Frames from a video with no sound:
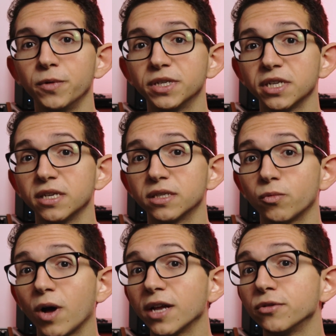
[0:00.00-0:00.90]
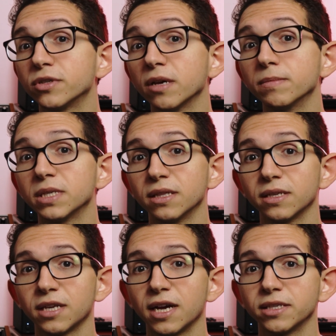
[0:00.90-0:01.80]
which is why do some
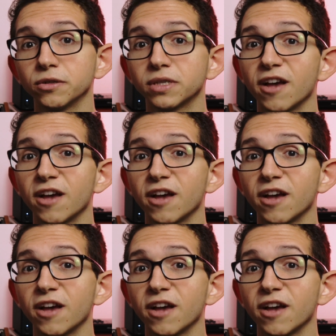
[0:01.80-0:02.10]
synthesizers